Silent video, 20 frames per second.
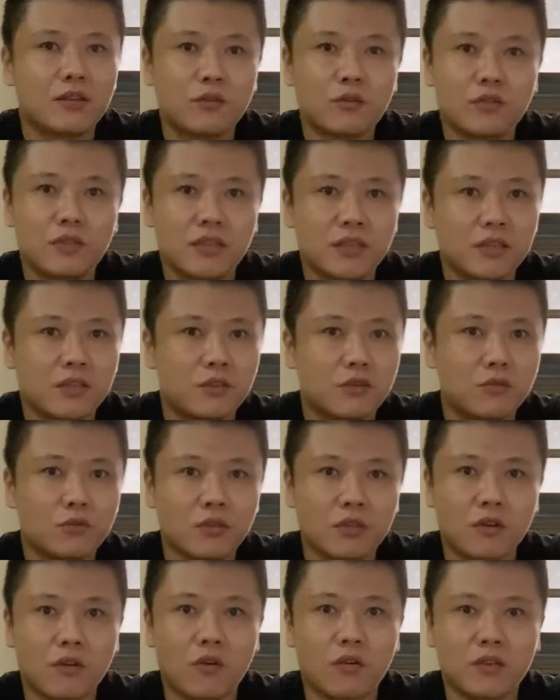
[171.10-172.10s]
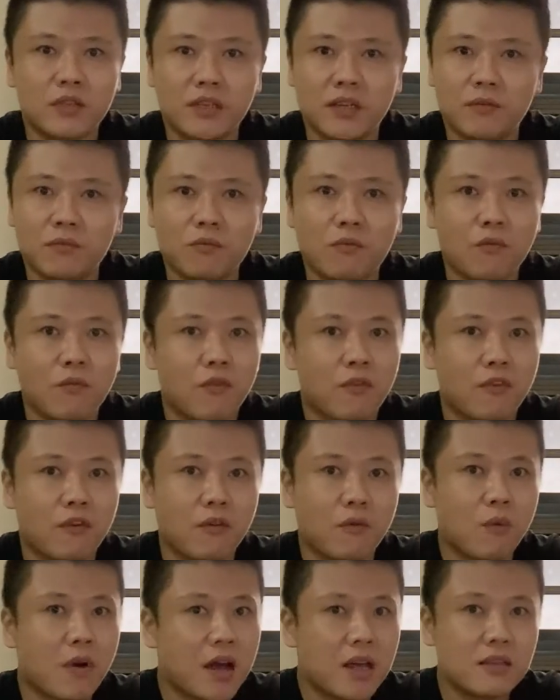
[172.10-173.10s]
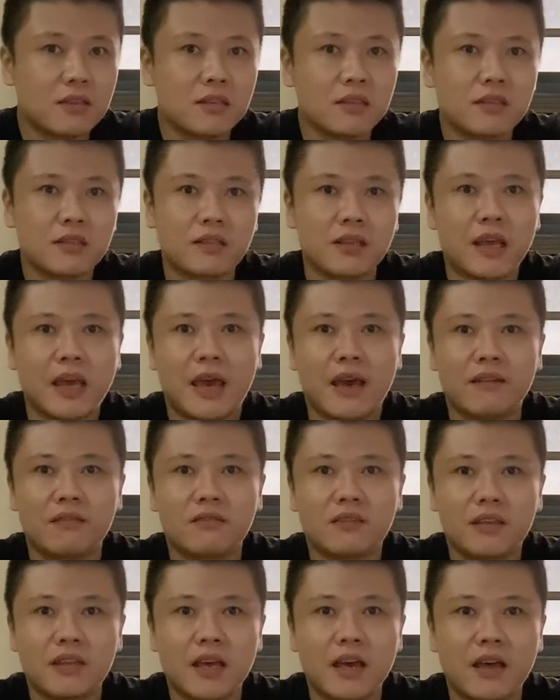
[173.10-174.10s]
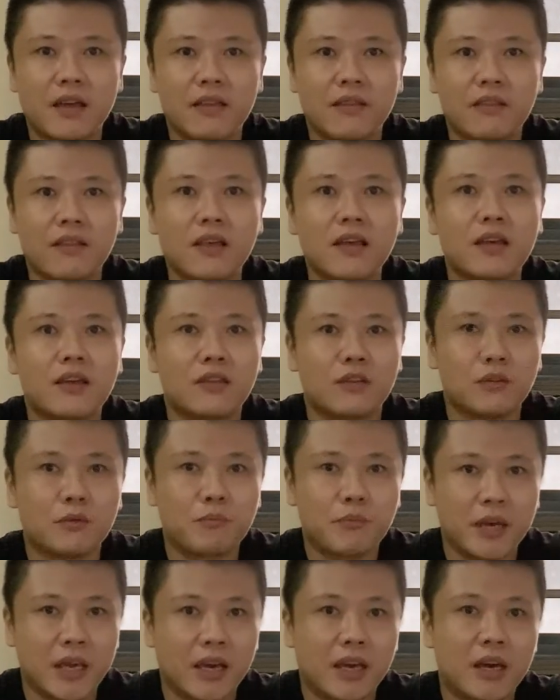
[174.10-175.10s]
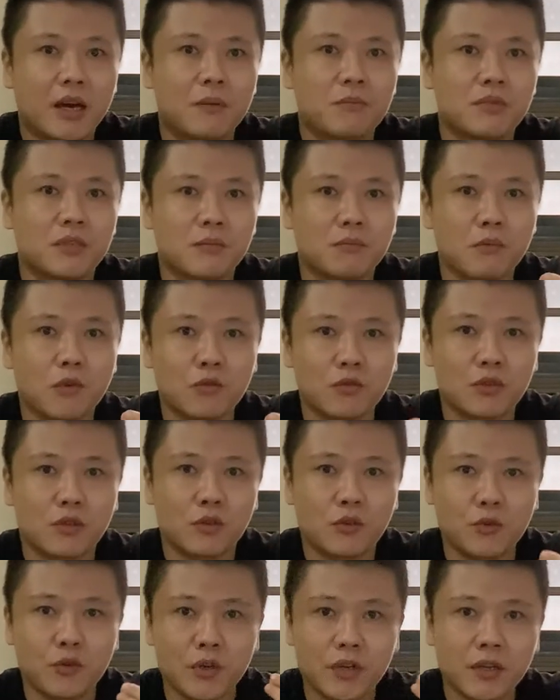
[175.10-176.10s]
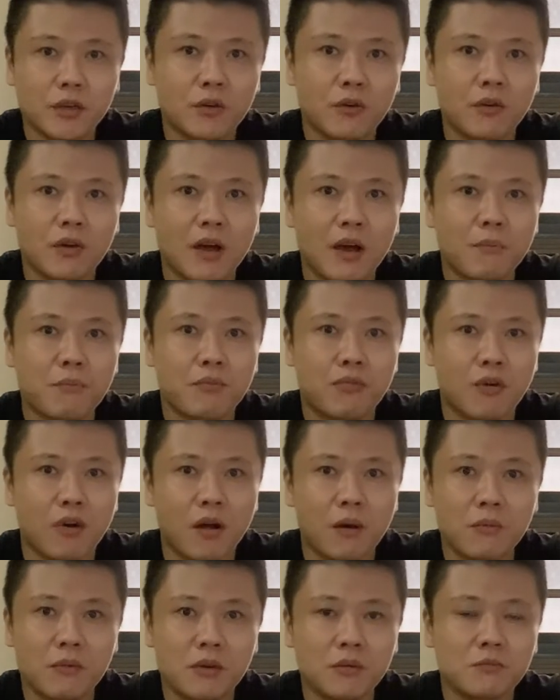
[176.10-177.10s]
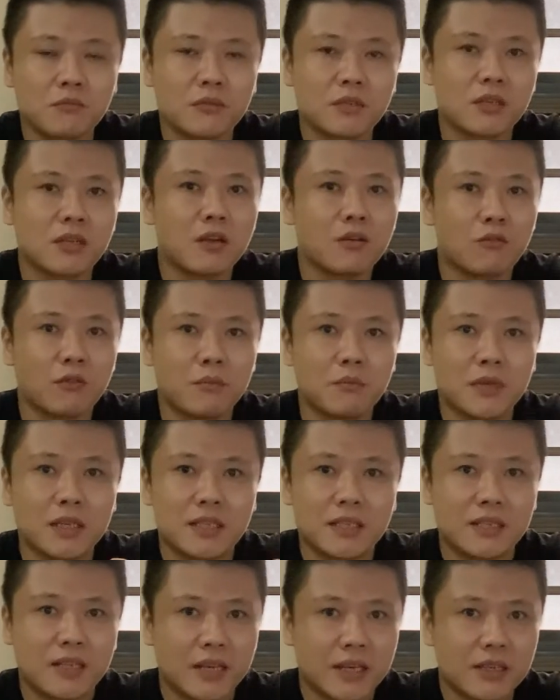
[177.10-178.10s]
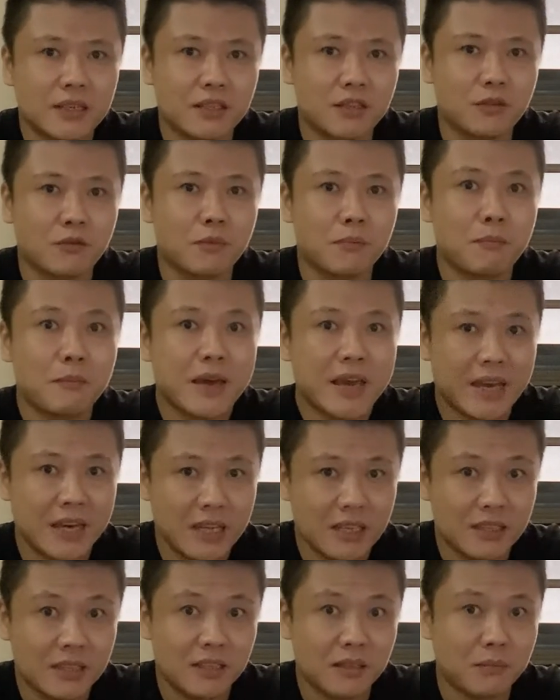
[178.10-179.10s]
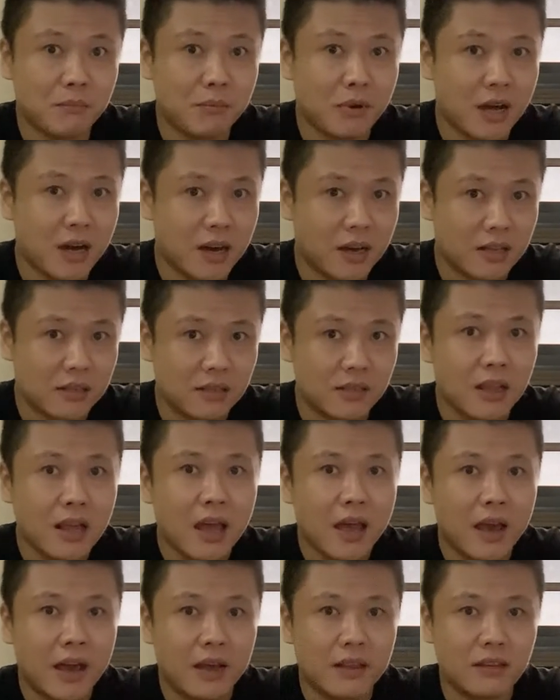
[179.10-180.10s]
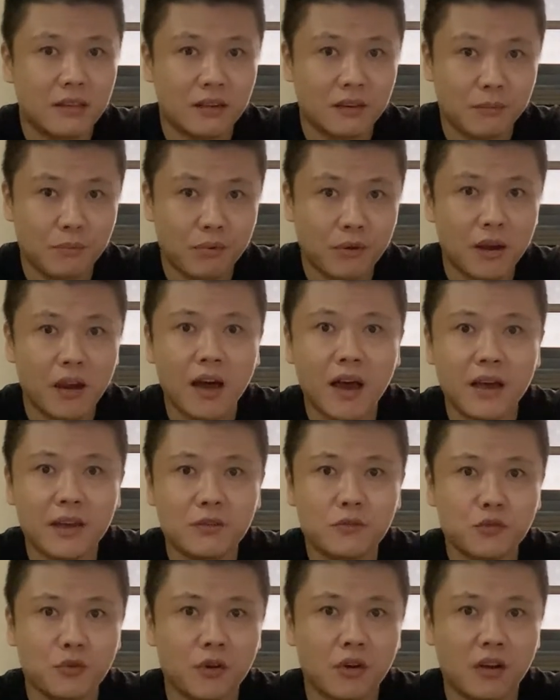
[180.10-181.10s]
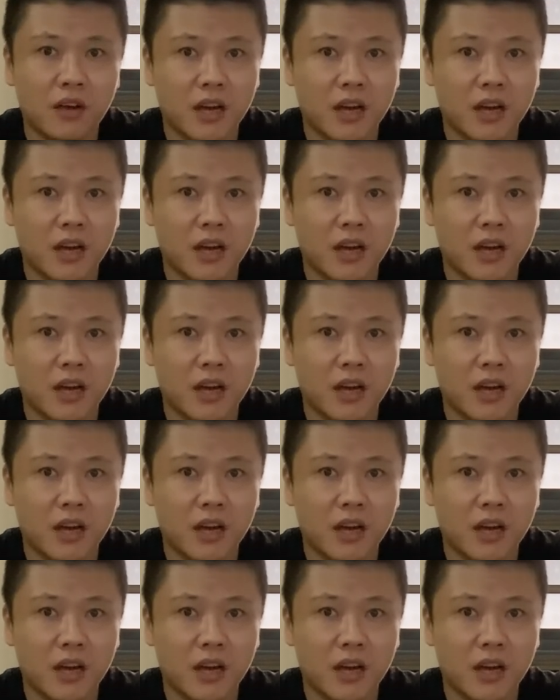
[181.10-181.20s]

you just do the audit for once and then you pick up the most critical problems or mistakes you made in the past and apply to your